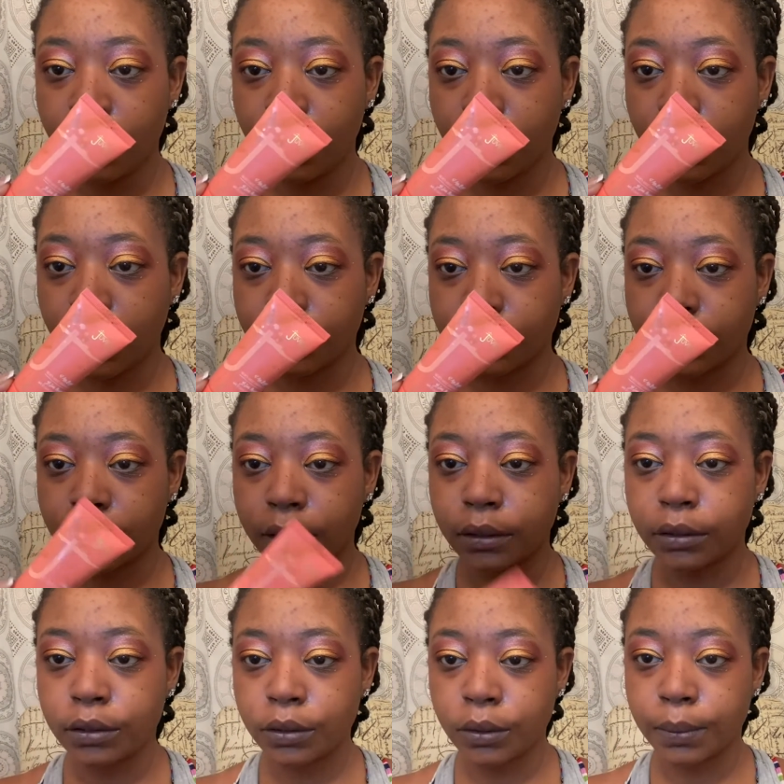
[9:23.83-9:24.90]
Comes in a little
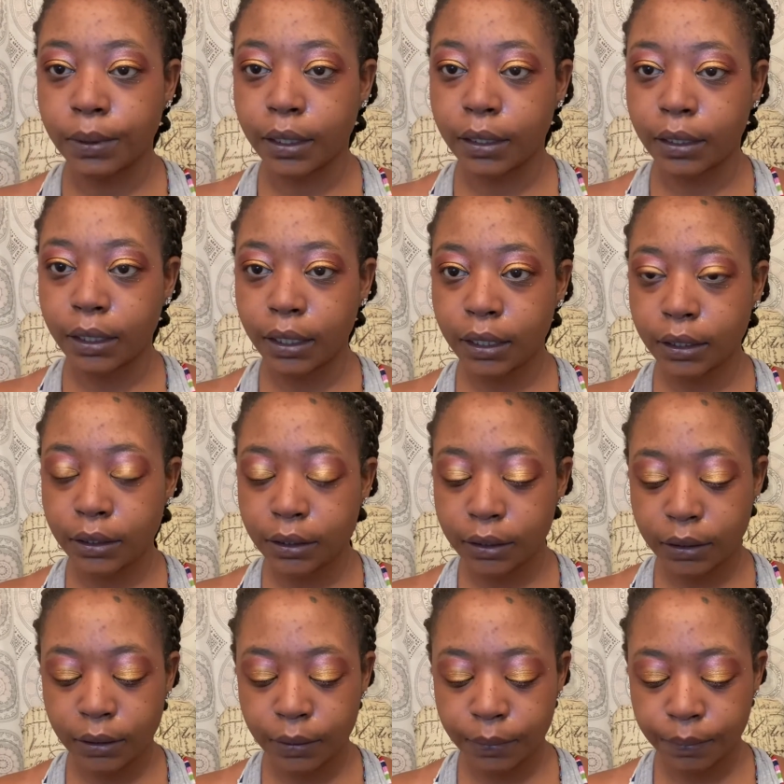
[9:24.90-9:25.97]
tube like
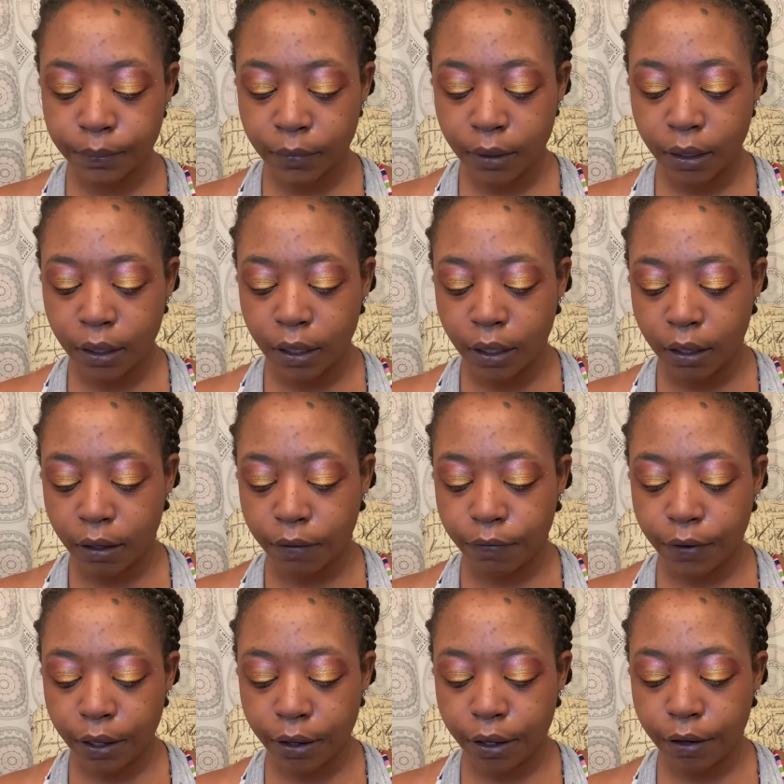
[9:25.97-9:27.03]
this.
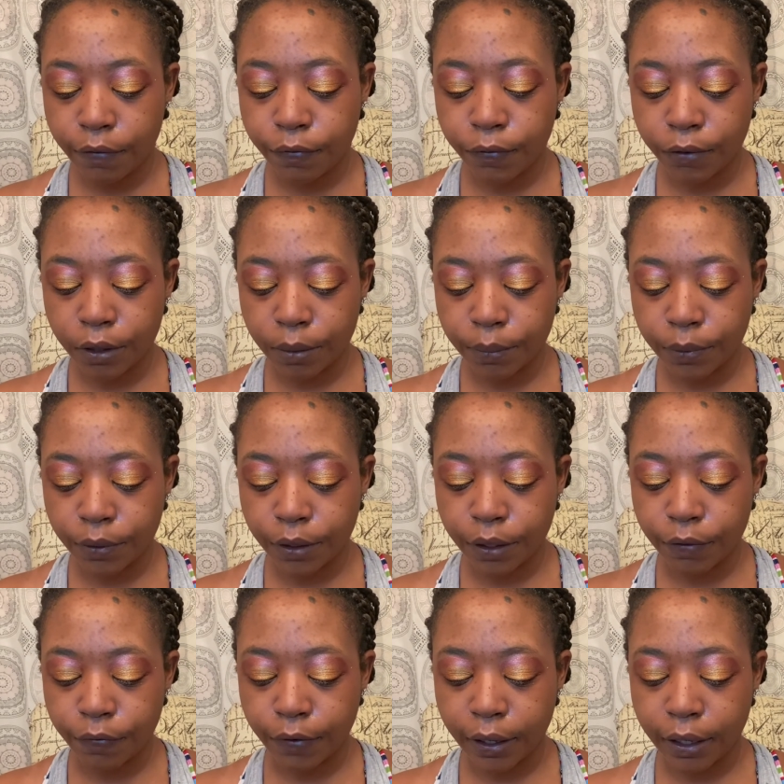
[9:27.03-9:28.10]
Very affordable. You
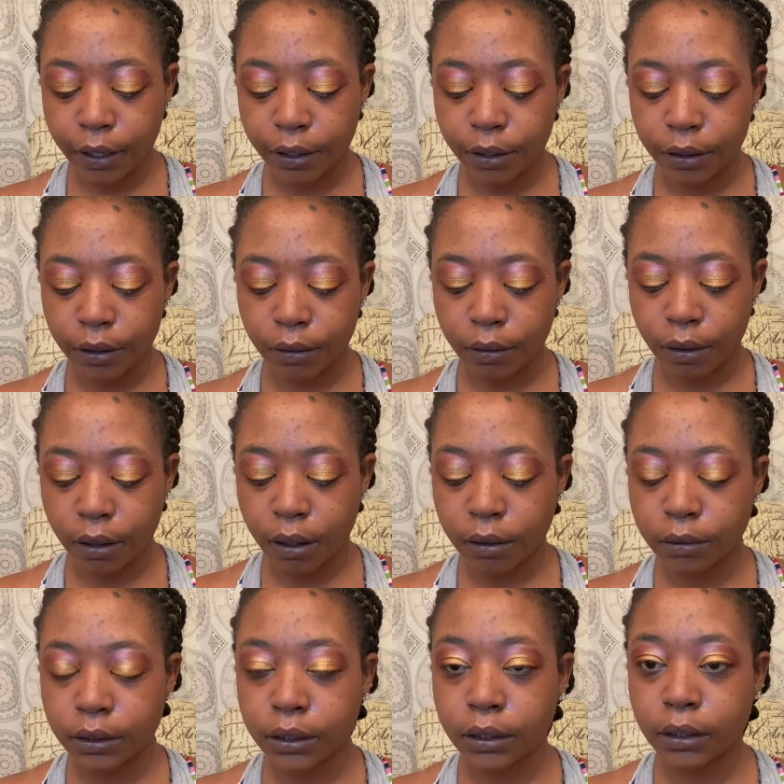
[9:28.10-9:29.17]
can find it at your local
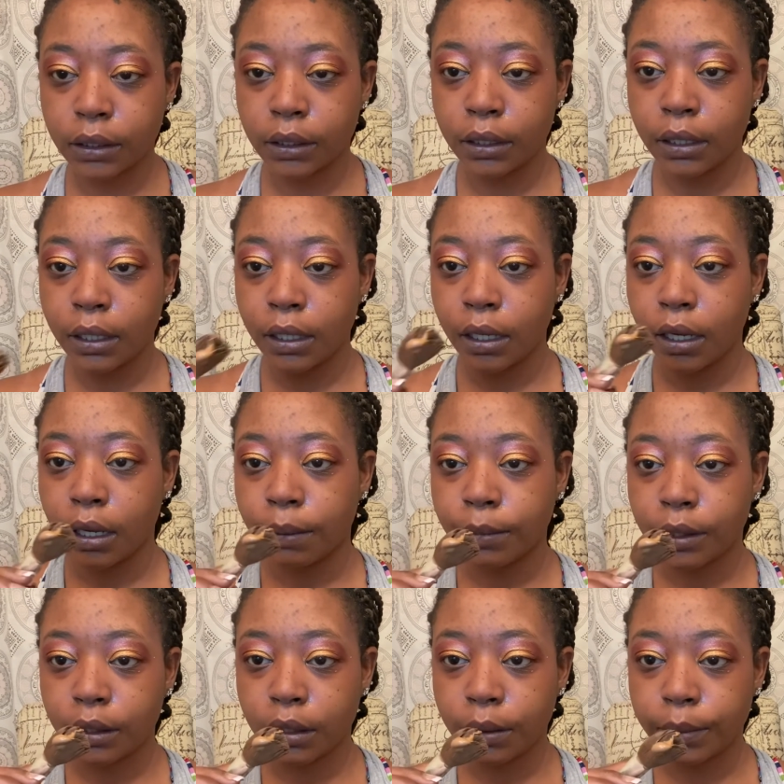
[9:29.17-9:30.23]
Ulta. I'm
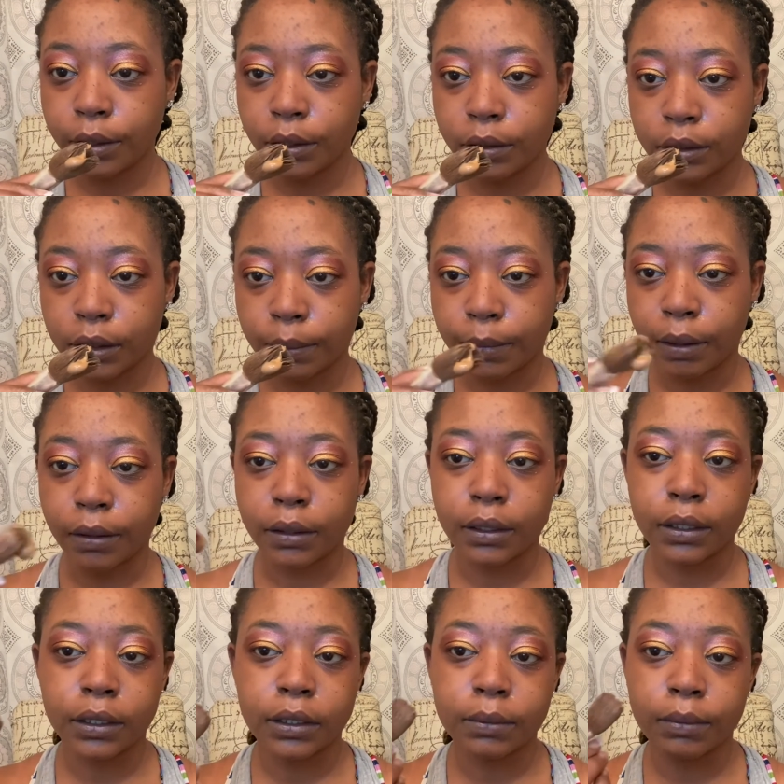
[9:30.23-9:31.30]
only going to be using about
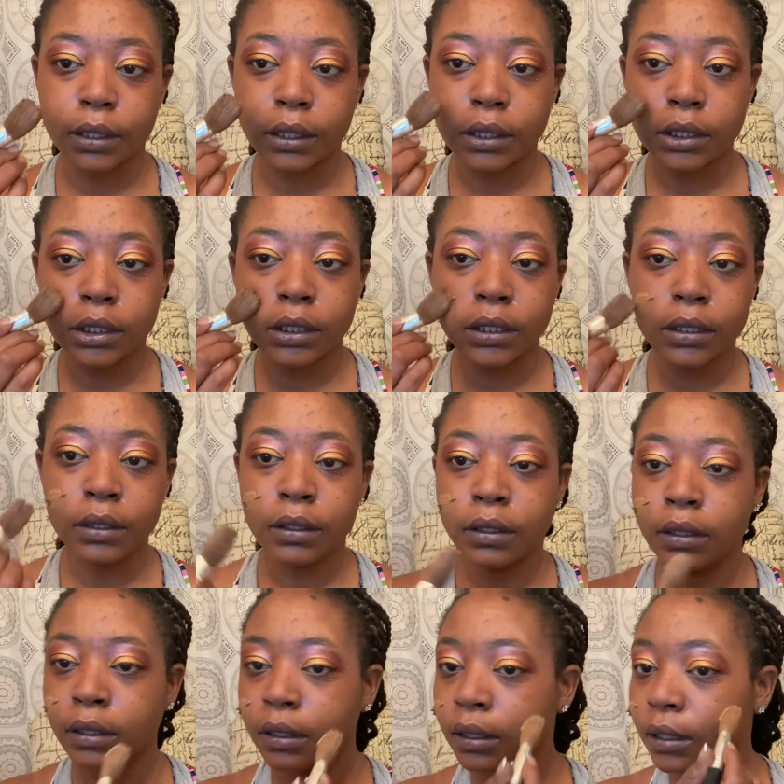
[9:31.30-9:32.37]
this much,
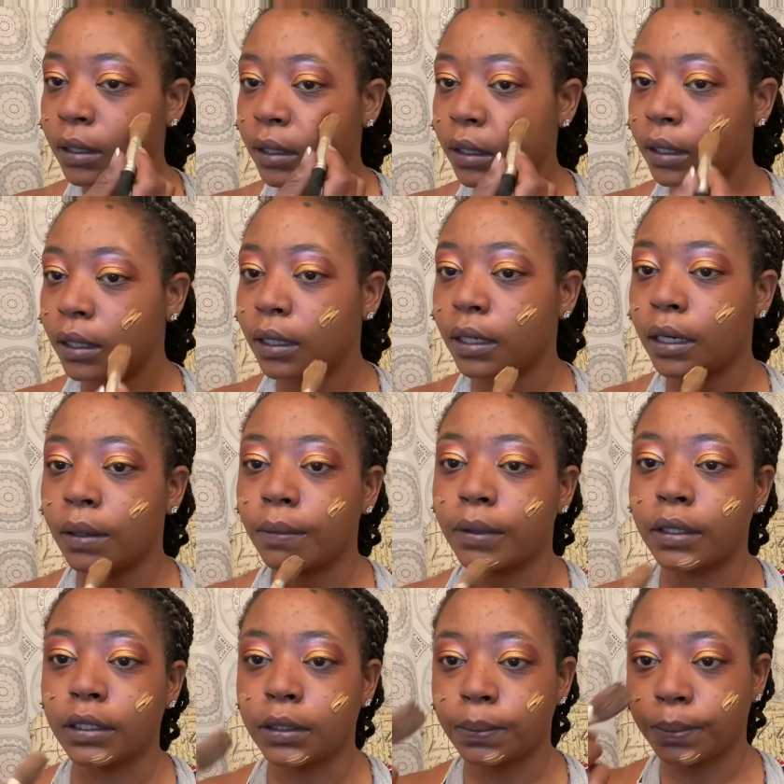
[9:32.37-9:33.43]
and I
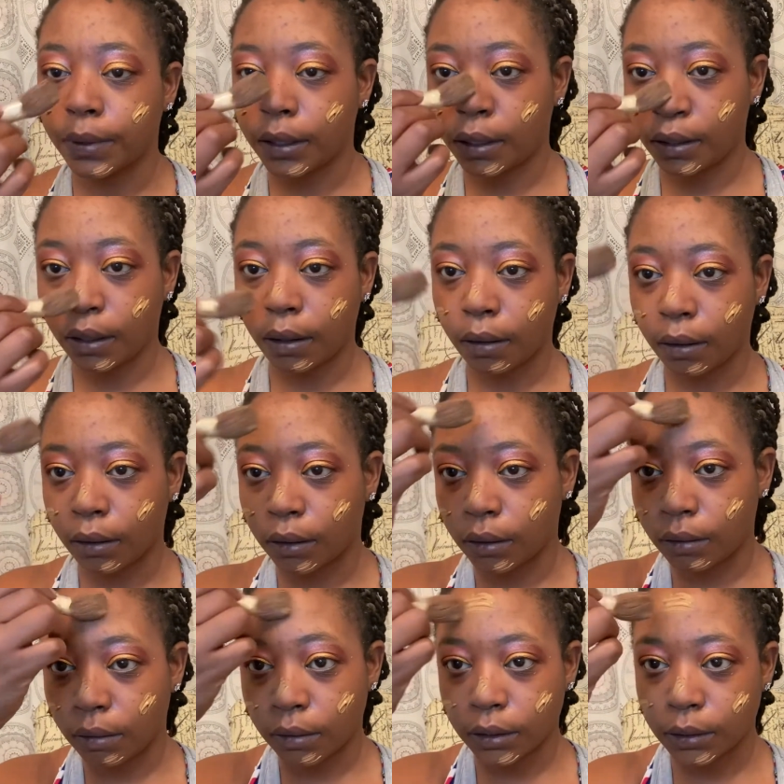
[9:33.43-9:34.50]
want to spread it all
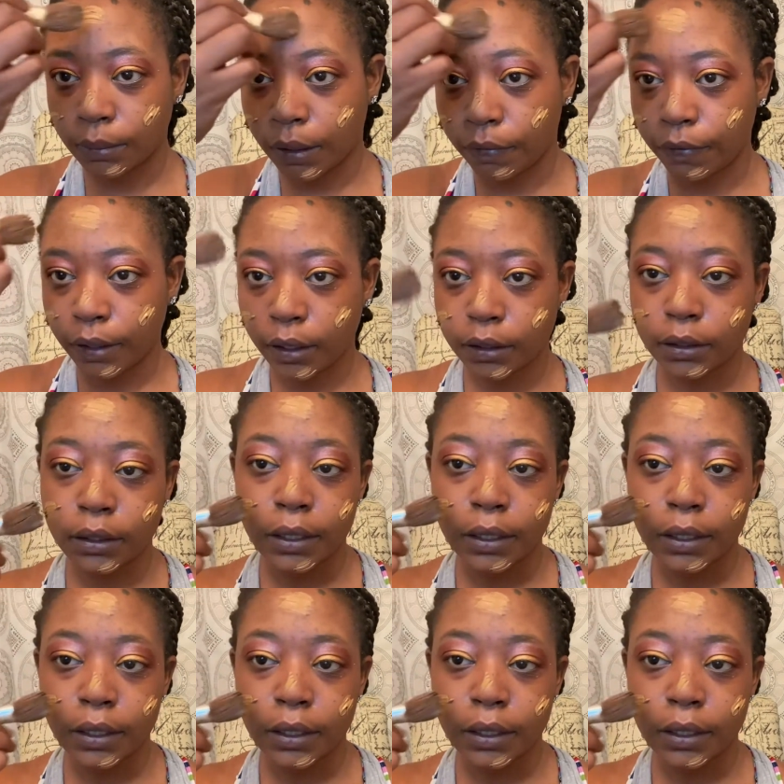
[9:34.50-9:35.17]
across my face.